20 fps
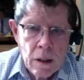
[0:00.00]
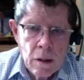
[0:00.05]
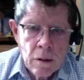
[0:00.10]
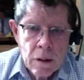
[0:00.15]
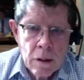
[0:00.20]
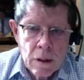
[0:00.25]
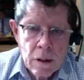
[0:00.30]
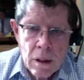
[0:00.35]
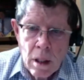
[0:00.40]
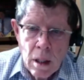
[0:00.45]
you
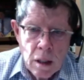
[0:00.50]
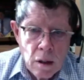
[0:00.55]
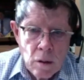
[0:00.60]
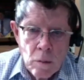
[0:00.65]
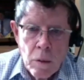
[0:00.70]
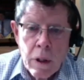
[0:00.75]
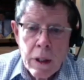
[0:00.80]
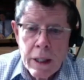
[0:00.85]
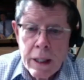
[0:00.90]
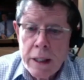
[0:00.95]
can you
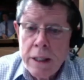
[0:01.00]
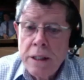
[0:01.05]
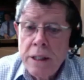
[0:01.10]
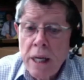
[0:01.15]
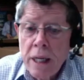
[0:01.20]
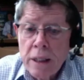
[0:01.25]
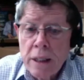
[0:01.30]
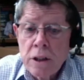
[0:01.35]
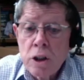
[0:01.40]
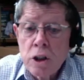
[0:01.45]
really get a
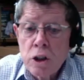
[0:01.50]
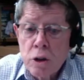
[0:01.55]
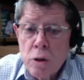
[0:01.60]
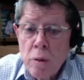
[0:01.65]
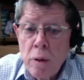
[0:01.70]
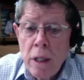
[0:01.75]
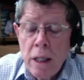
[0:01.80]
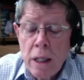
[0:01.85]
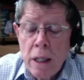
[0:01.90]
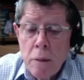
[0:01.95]
chance to
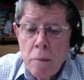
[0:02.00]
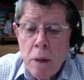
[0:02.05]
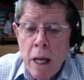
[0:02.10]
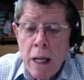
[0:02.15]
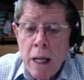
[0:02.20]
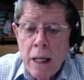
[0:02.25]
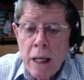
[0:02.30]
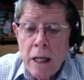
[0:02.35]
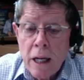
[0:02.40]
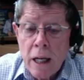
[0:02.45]
screen and,
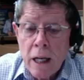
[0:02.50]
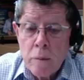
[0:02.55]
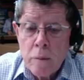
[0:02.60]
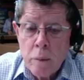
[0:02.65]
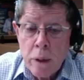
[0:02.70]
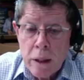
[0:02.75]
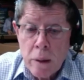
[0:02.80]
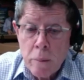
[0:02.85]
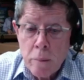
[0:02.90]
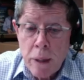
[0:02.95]
and get nothing
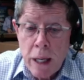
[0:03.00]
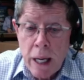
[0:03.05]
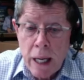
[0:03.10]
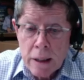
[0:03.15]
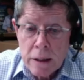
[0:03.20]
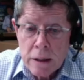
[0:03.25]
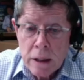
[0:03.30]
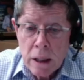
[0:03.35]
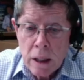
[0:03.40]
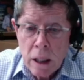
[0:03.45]
but the best.